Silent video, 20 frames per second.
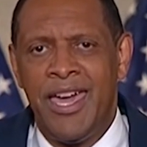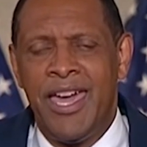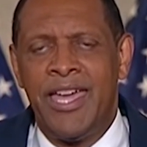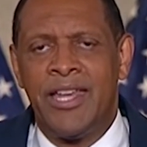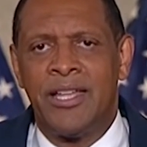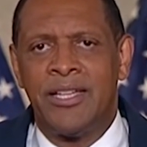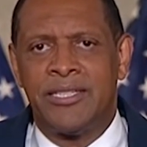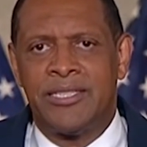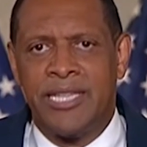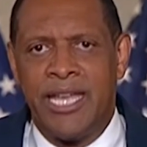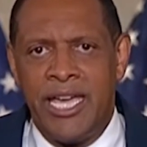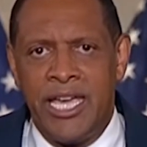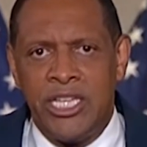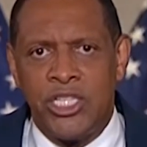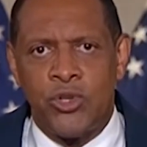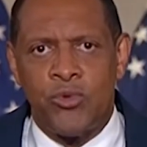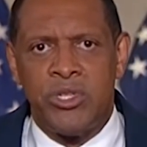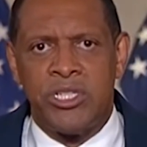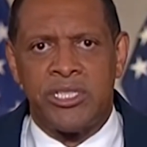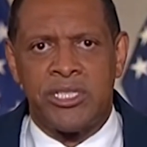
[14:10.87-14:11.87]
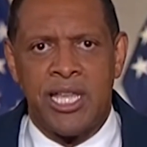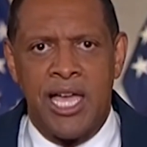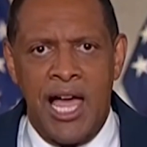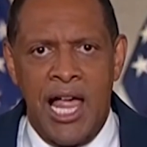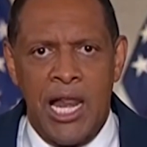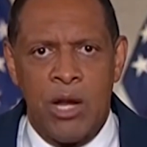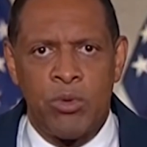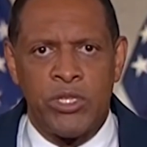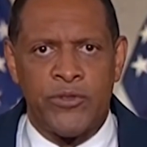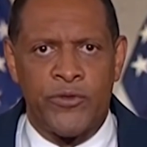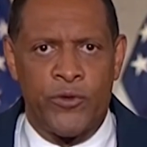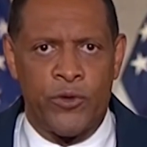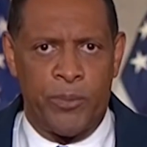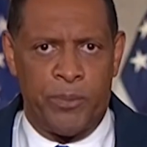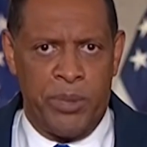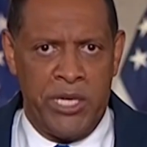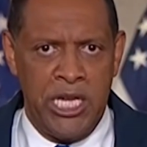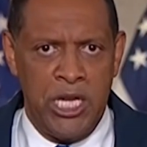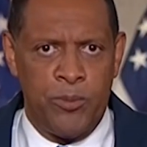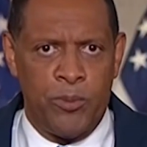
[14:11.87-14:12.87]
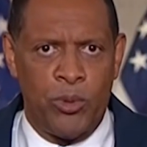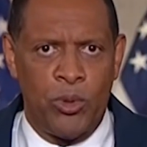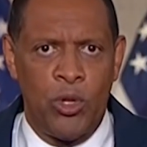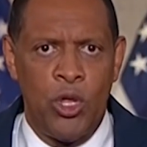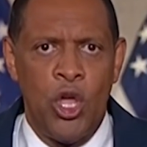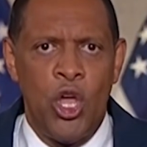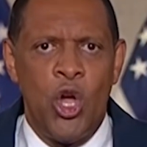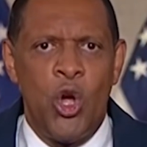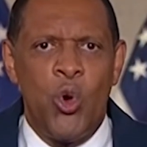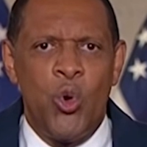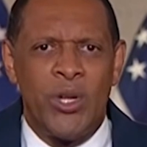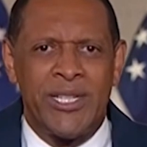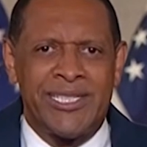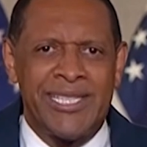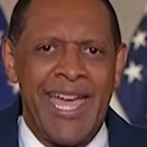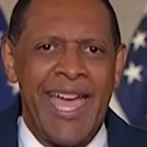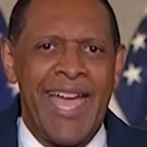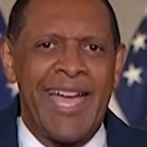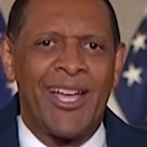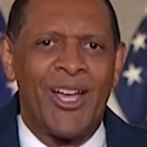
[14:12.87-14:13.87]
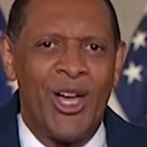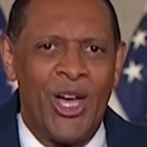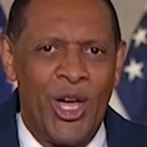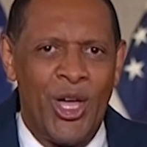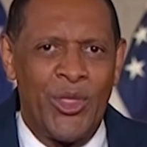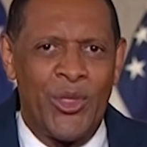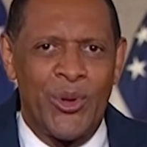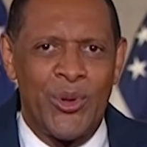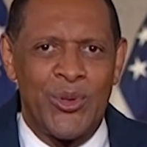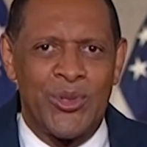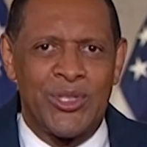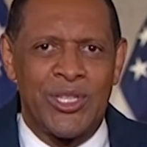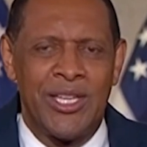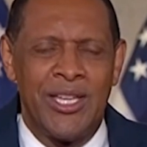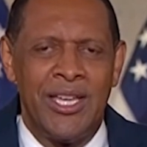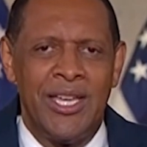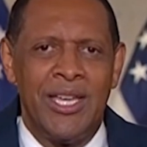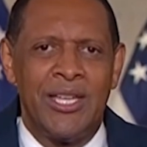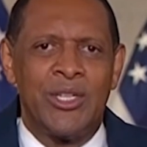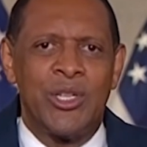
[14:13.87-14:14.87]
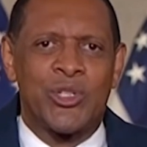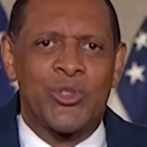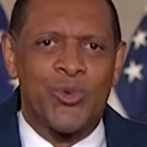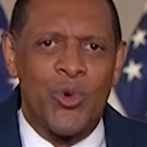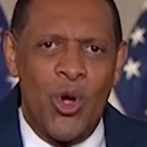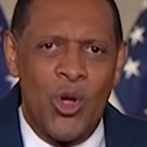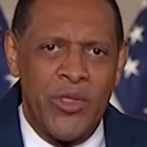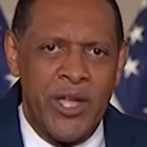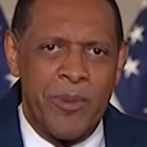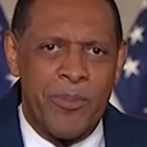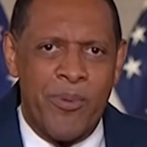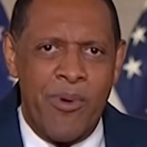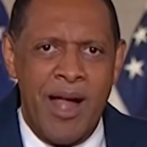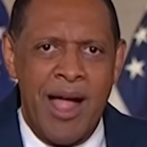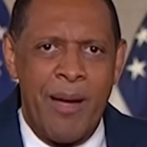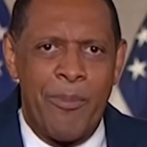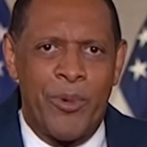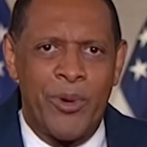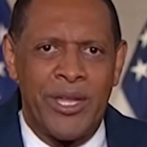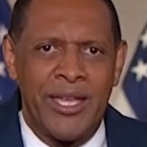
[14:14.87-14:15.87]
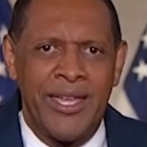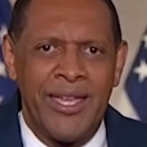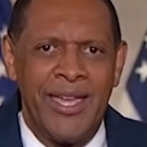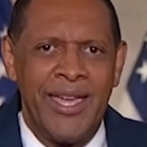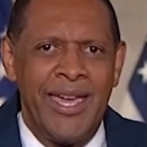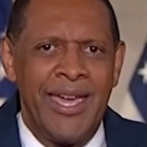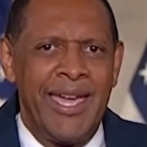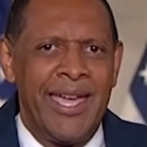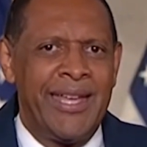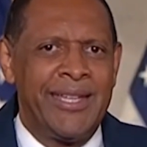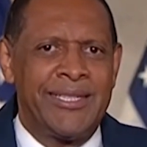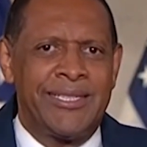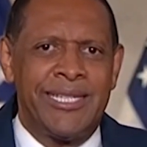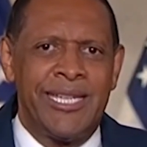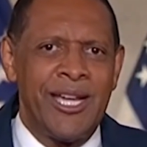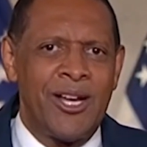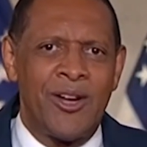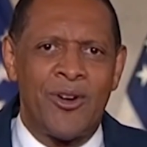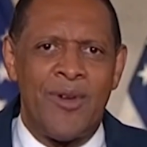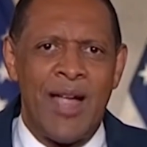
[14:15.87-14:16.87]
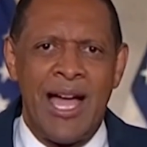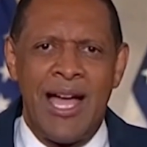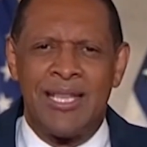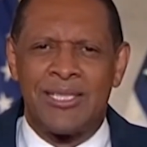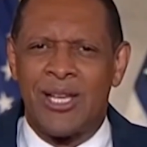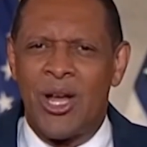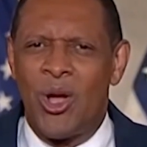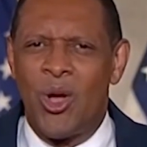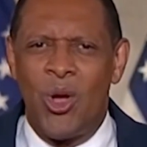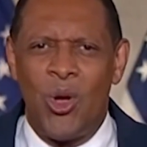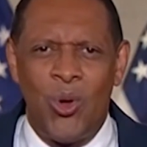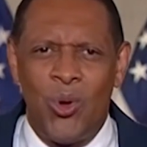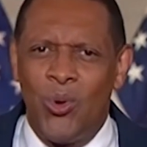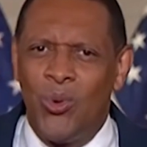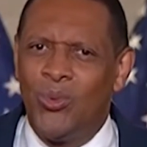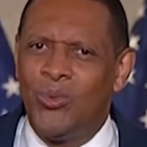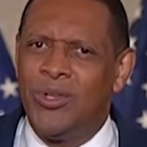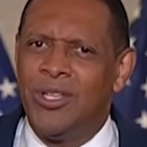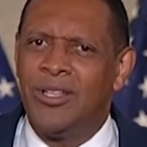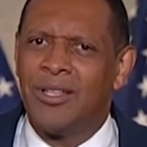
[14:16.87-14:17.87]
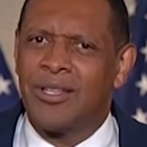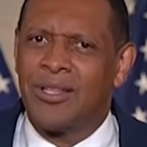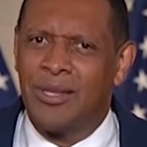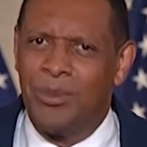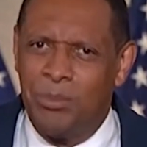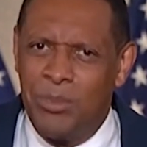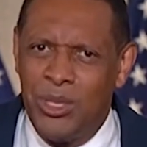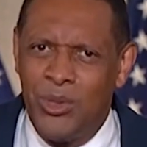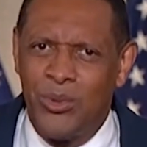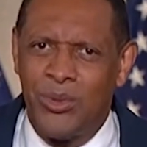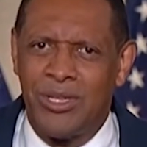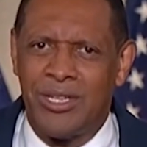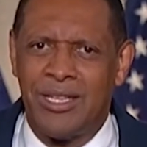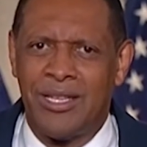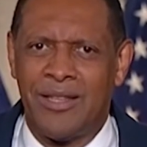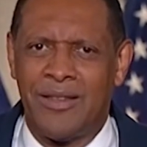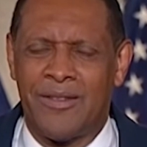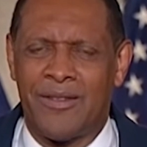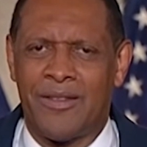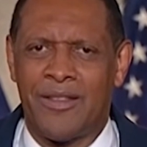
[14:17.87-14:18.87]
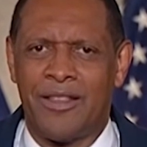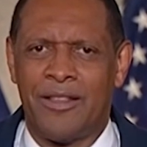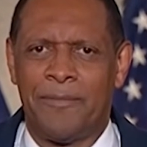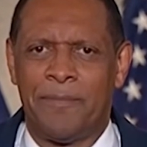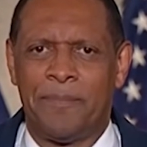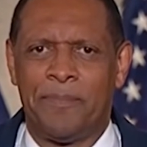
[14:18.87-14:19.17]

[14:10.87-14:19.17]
and a dangerous tolerance for people who attack others, destroy their property, and terrorize our own communities.